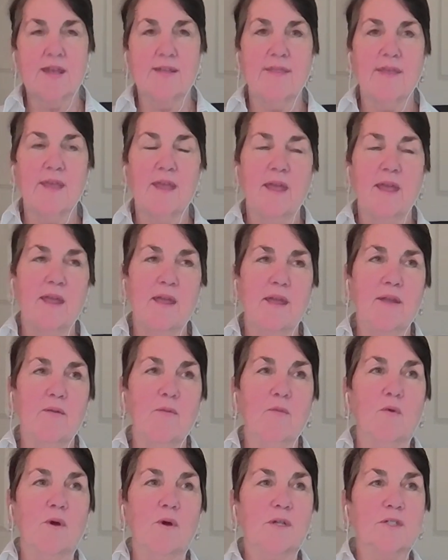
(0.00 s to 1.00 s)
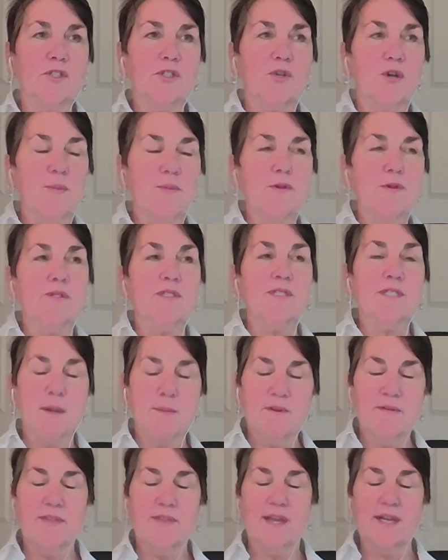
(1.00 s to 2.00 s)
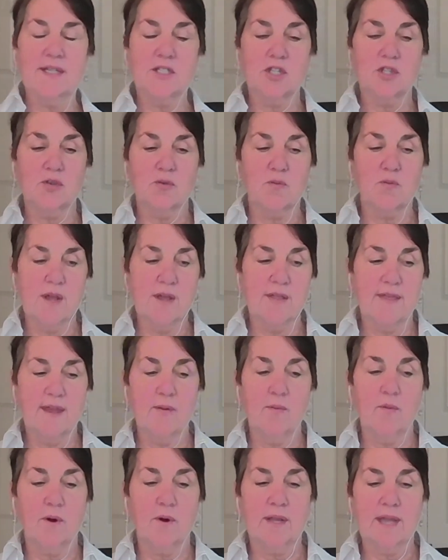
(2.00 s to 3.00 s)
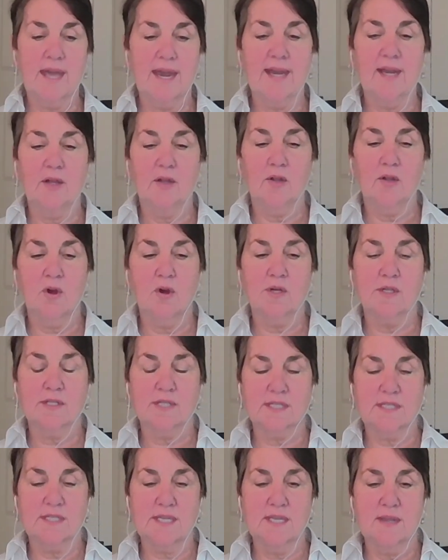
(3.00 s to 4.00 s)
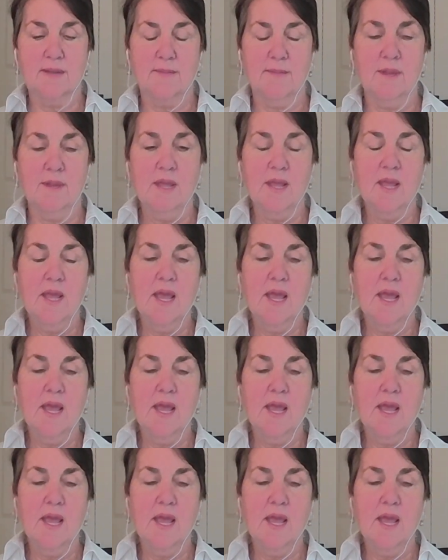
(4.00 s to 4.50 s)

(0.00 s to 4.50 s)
and they would attribute some of that to the way they were getting along as a team